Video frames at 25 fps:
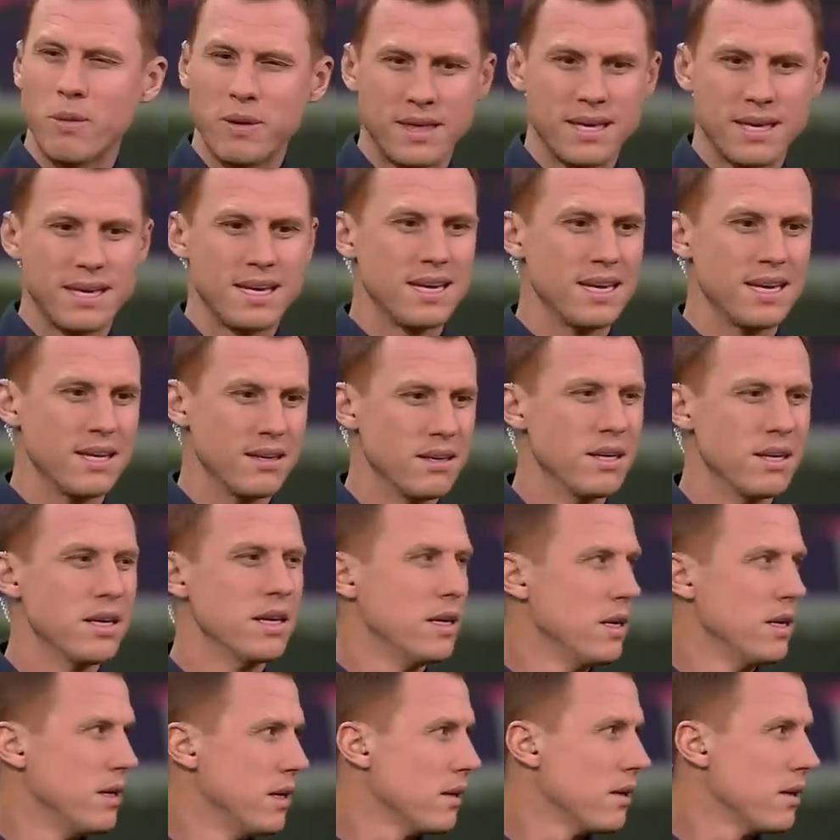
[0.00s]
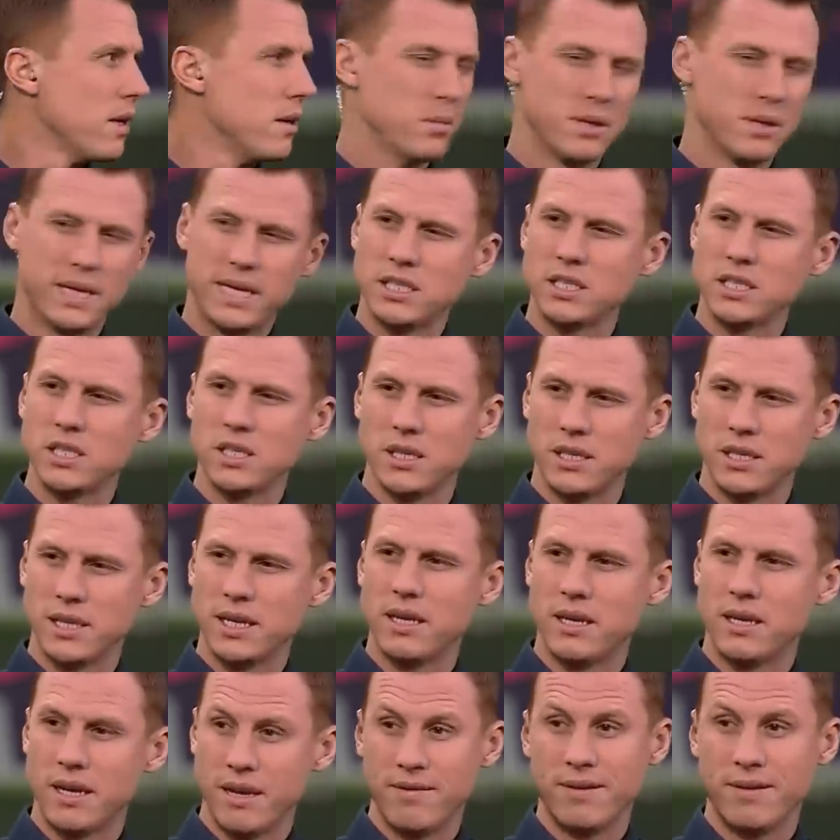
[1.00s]
you've got to be thinking, come on, let's
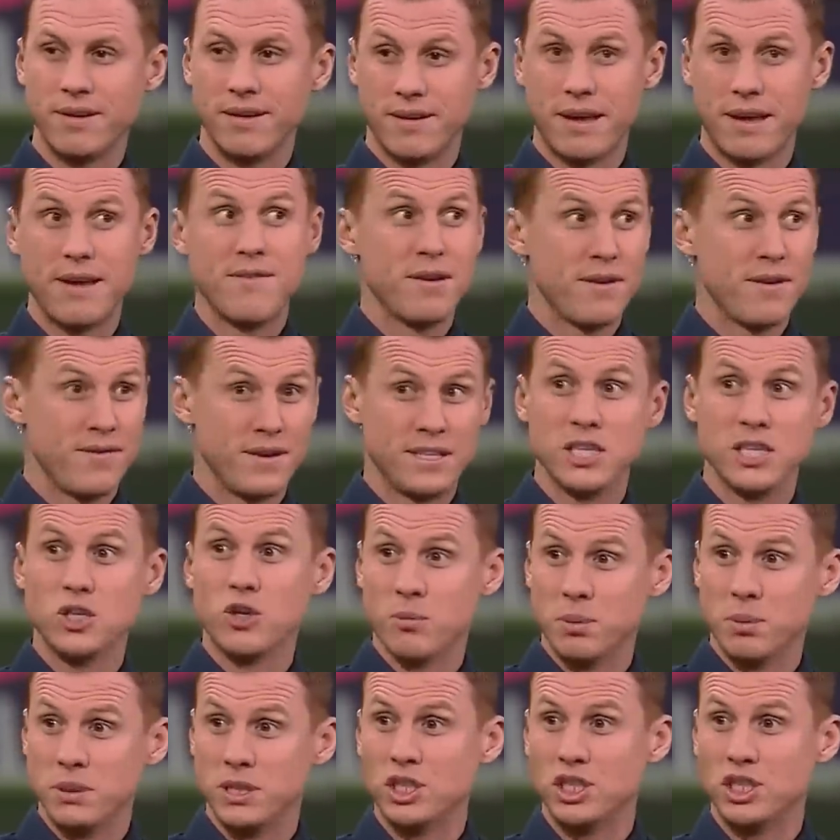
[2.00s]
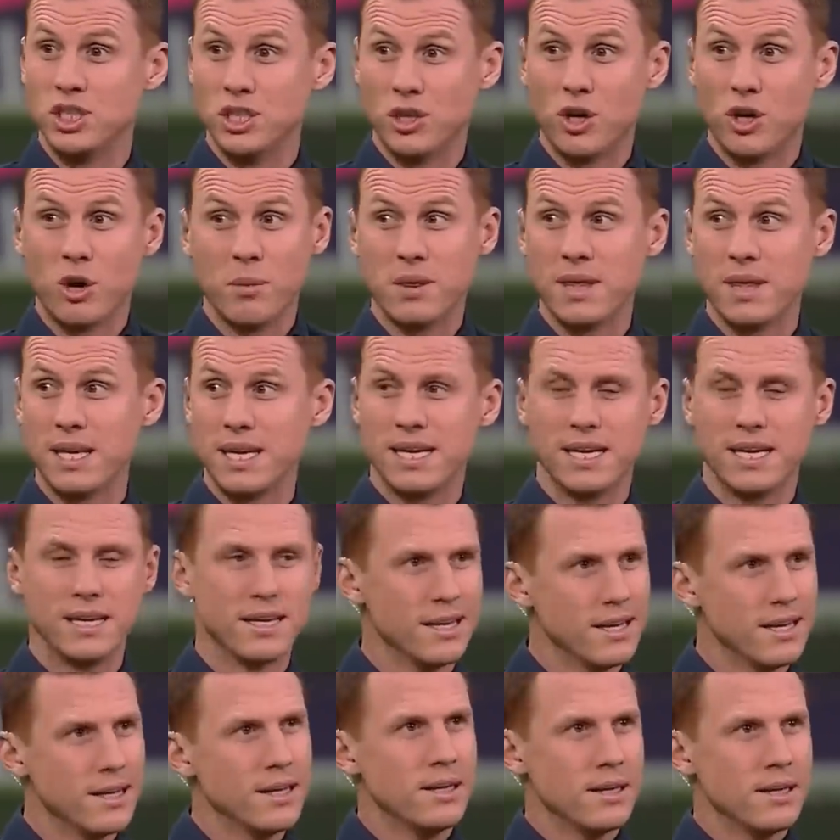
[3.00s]
see. Even if it's in your position, you've got to be
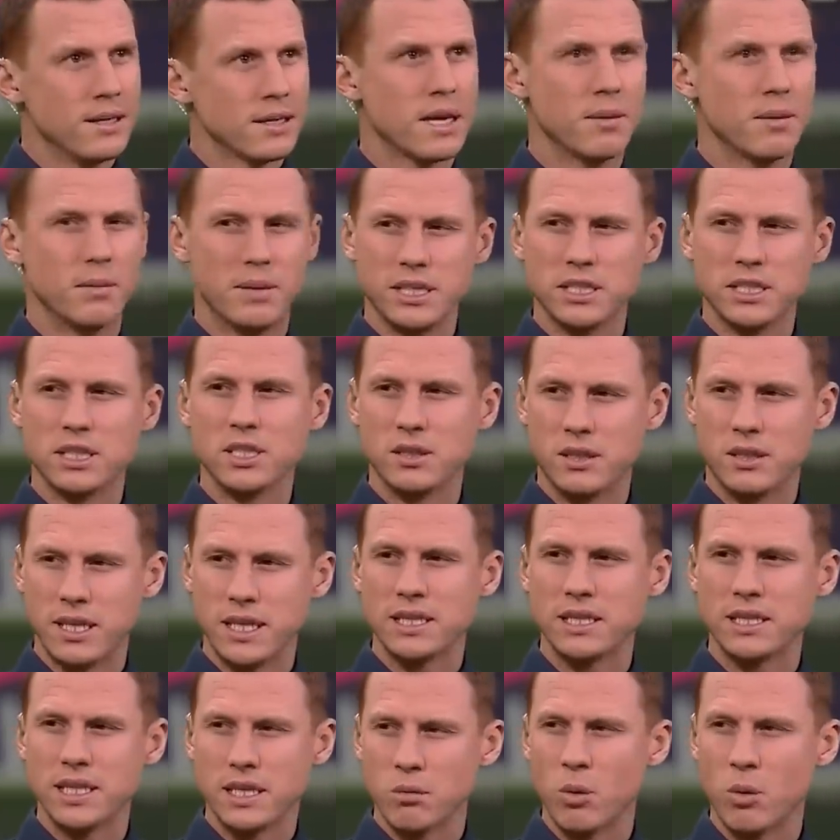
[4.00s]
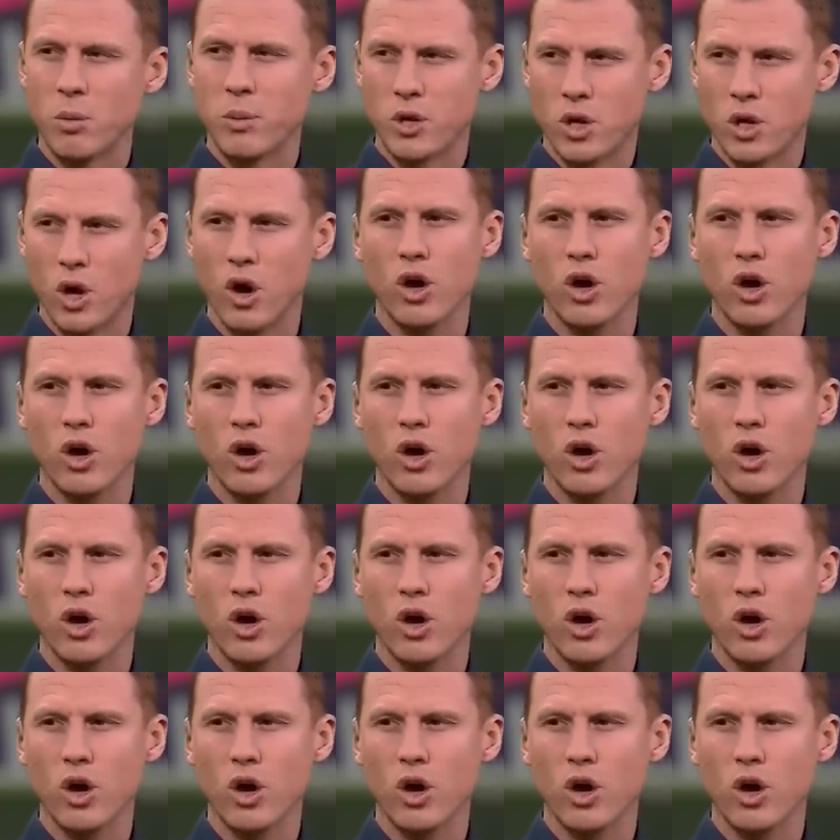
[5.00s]
thinking, come on, let's see what we've got.